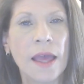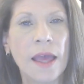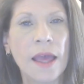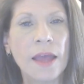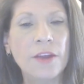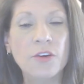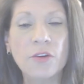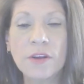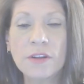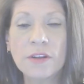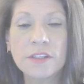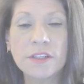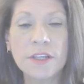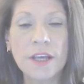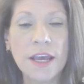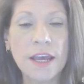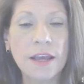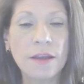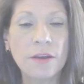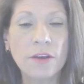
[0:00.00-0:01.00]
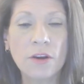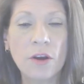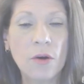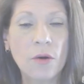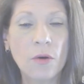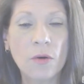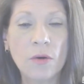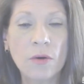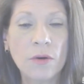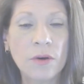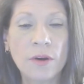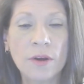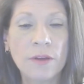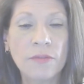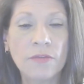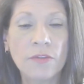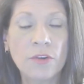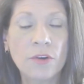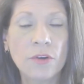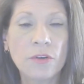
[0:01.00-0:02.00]
And you can say, you know,
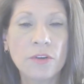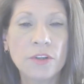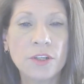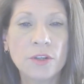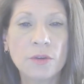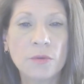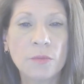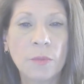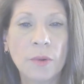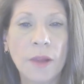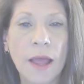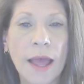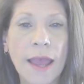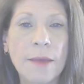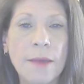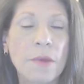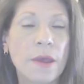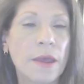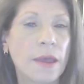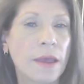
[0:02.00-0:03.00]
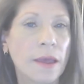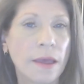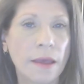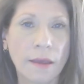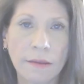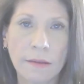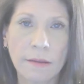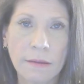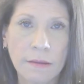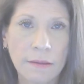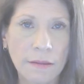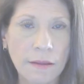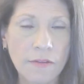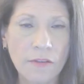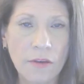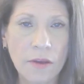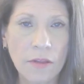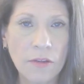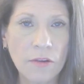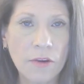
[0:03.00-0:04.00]
if you're still blaming these
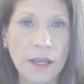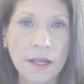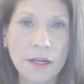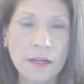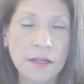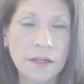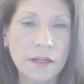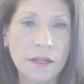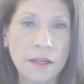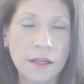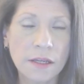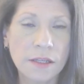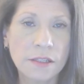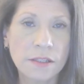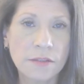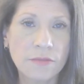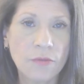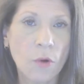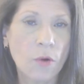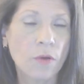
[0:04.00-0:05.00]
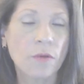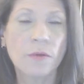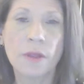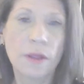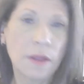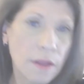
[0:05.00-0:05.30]
other entities for